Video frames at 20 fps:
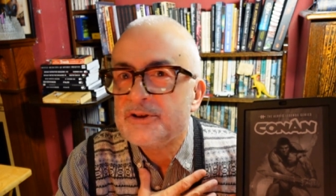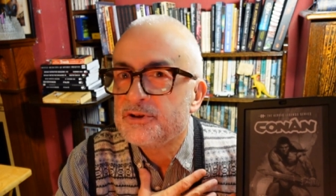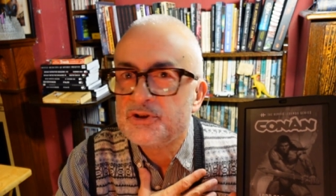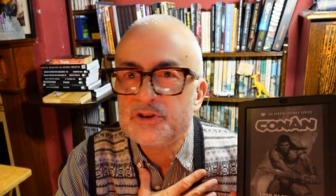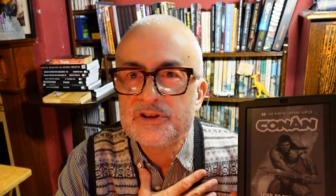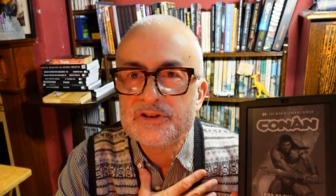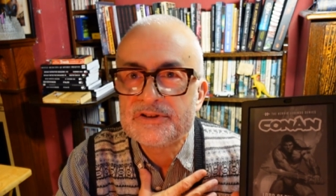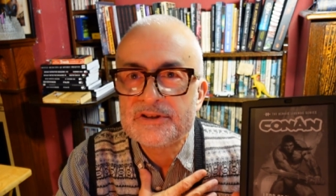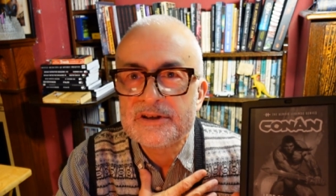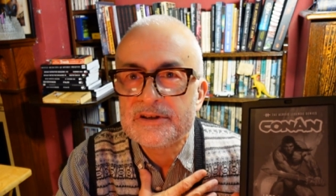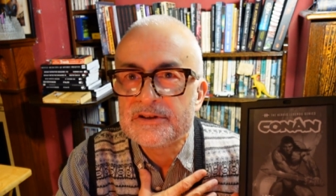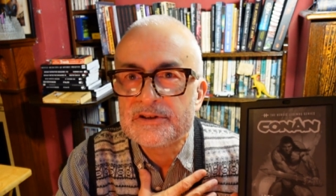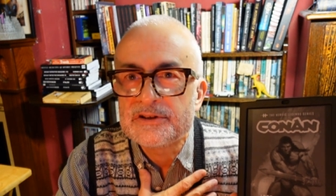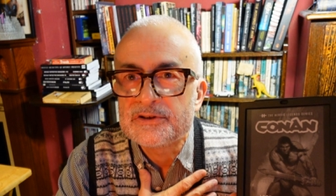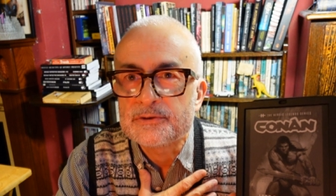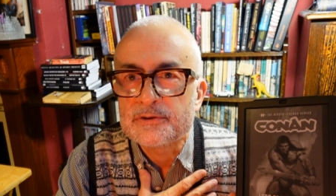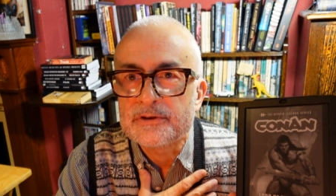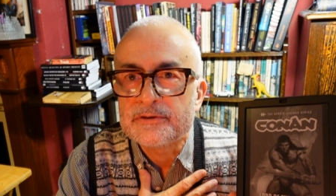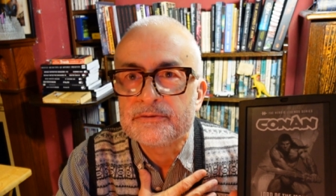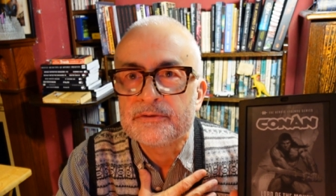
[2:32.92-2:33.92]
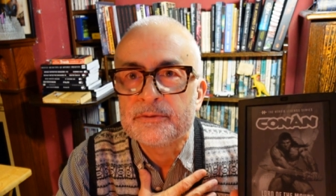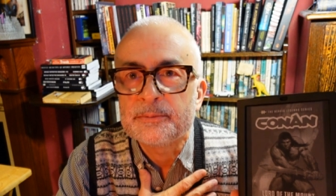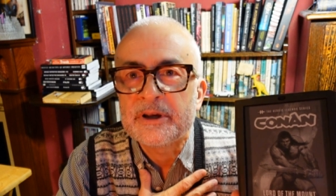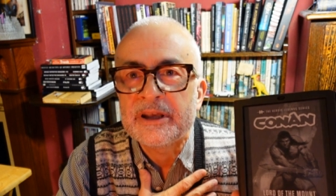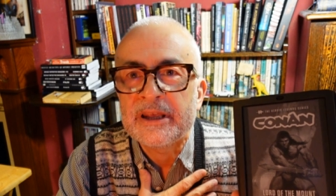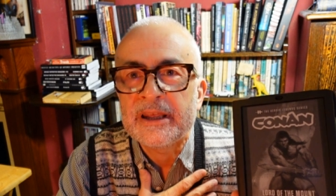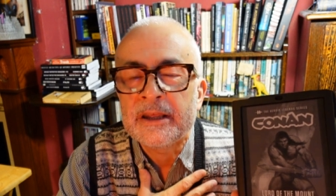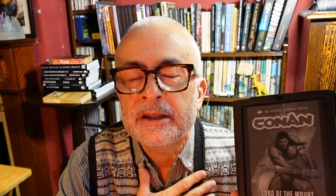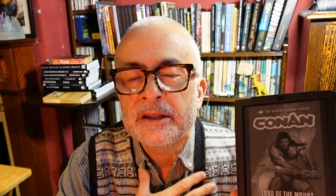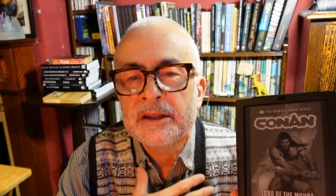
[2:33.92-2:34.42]
Just didn't do it for
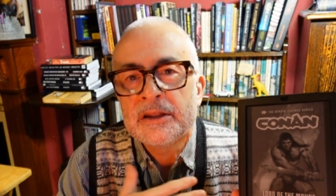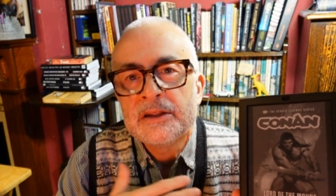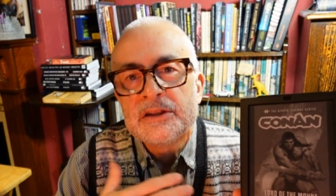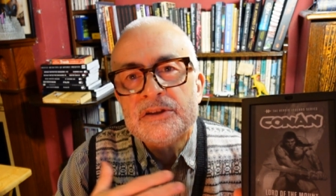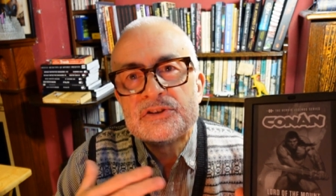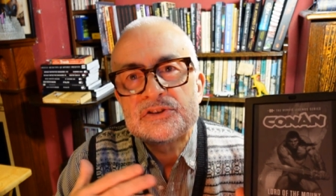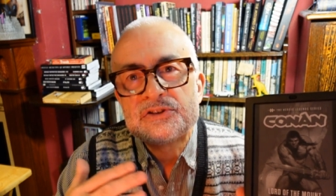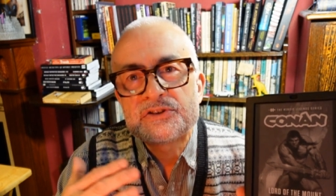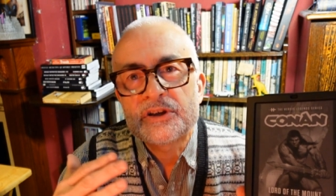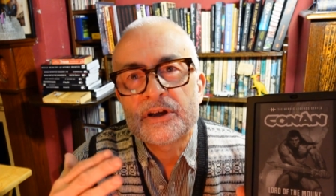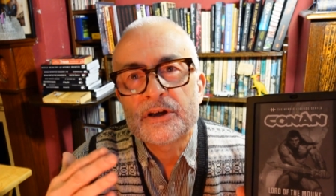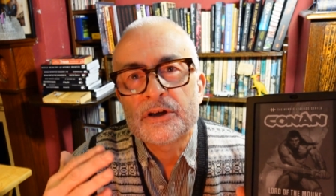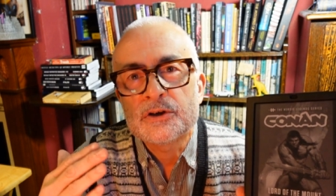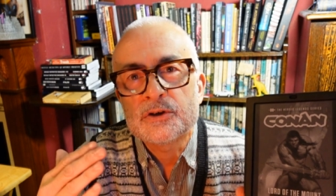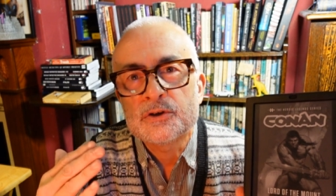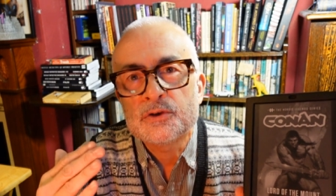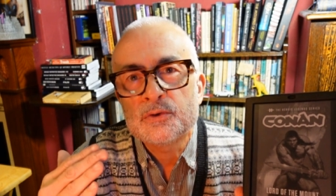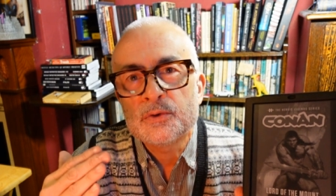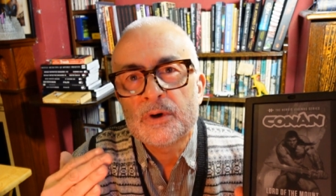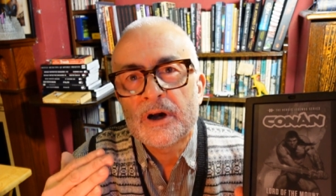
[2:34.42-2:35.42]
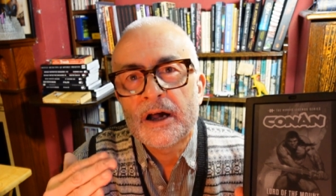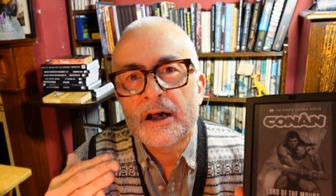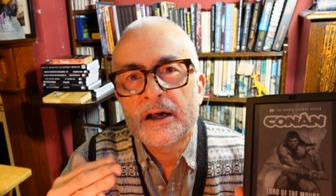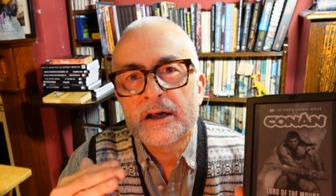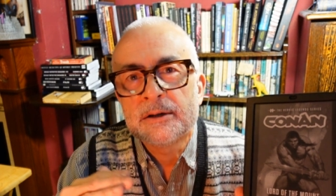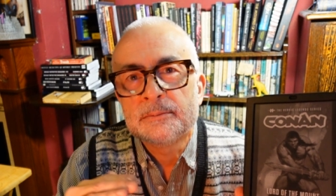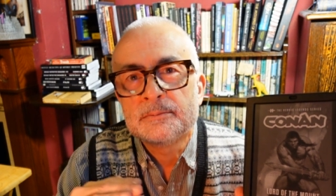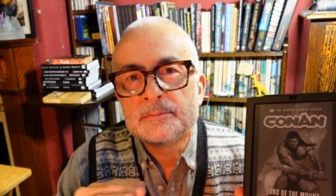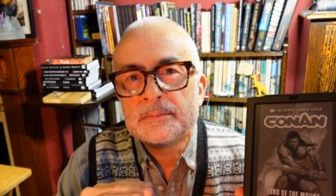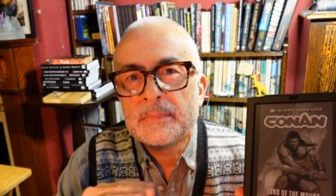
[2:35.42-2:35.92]
me. So
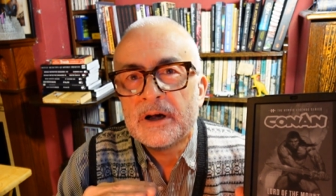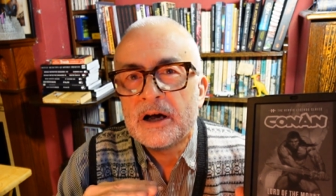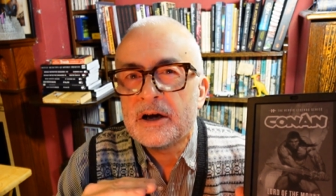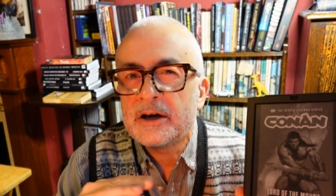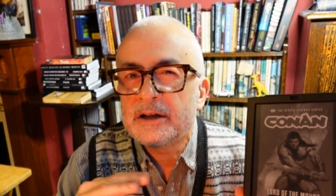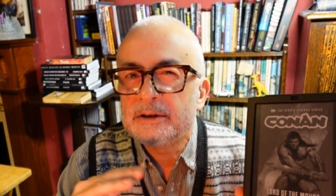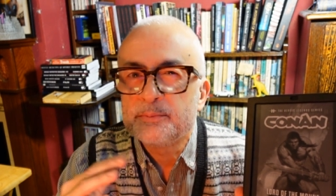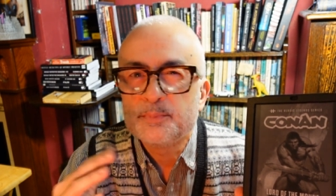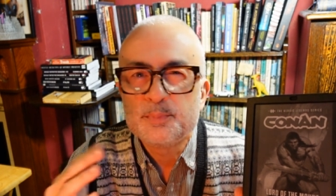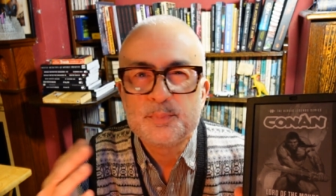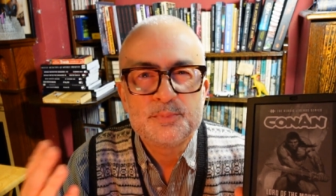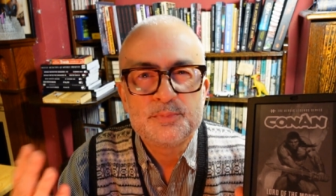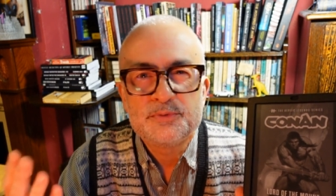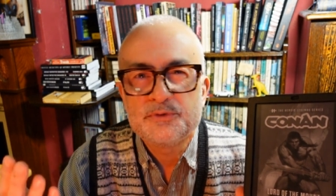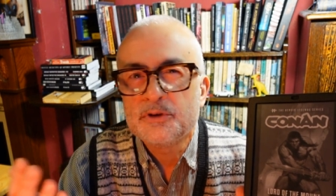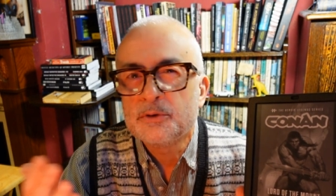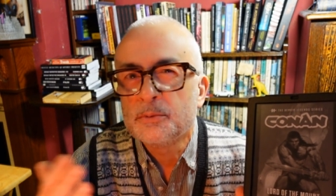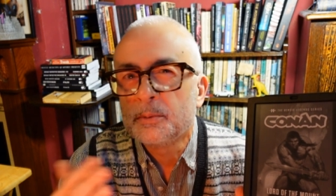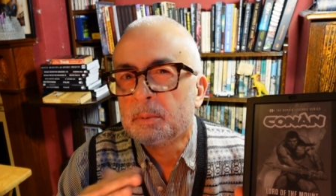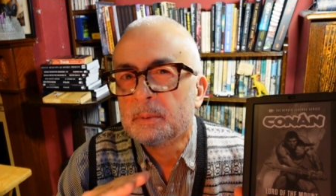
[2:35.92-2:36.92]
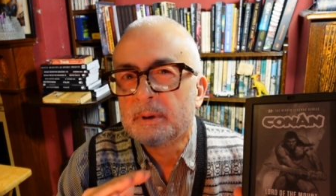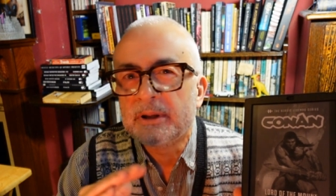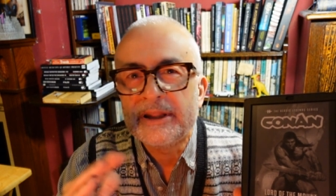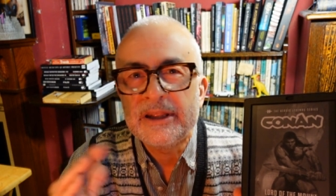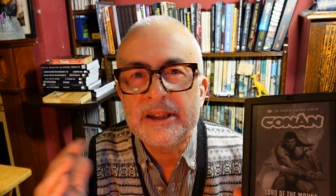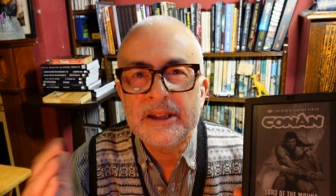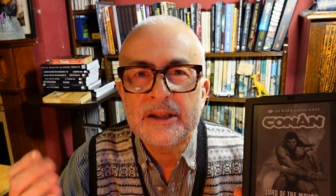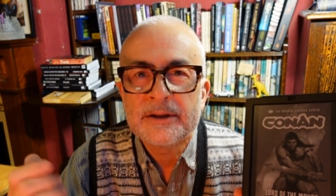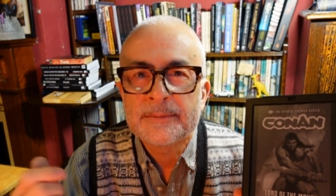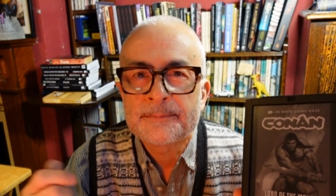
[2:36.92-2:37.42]
um, I'd
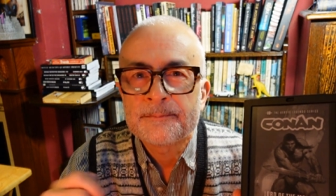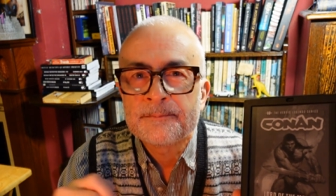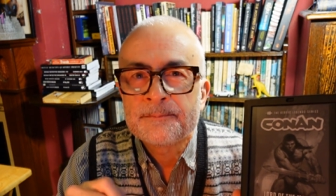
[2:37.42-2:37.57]
probably